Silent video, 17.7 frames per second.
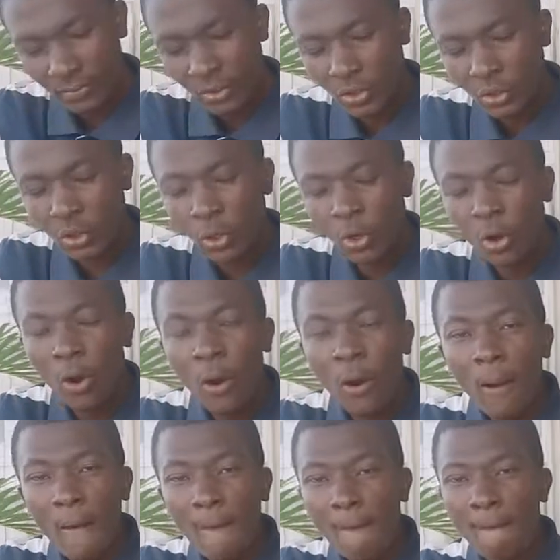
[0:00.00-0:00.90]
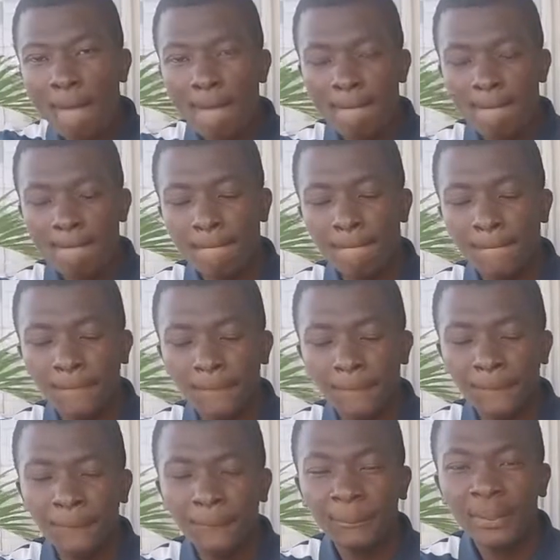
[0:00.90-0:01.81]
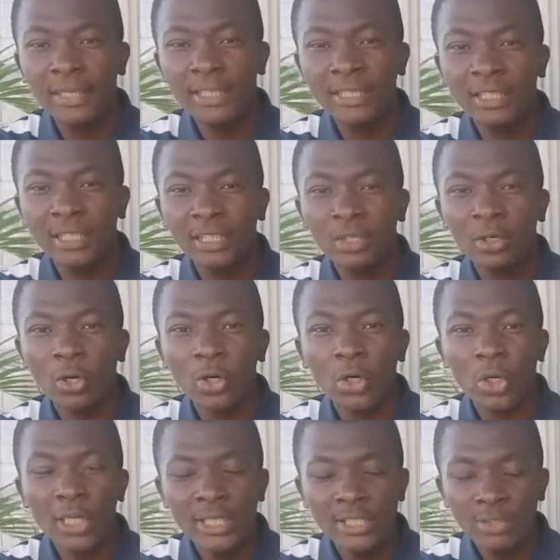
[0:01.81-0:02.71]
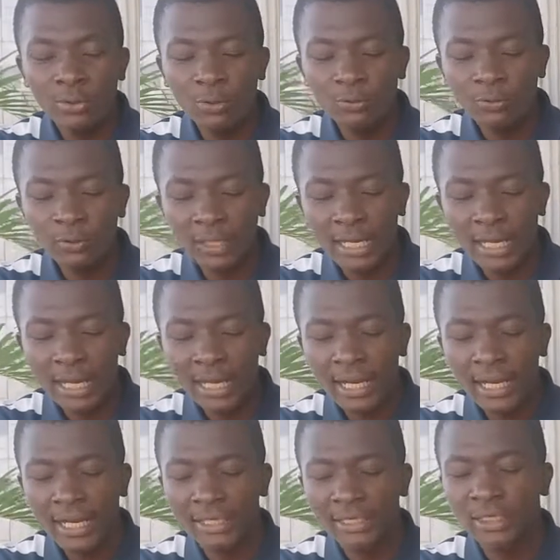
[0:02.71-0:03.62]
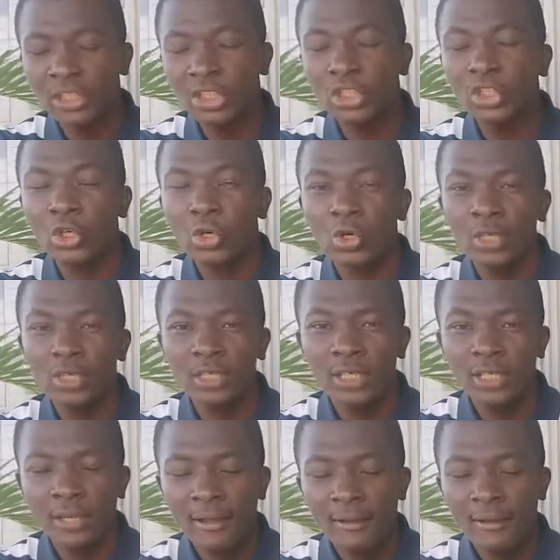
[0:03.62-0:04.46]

your pinky or your little finger at the 3rd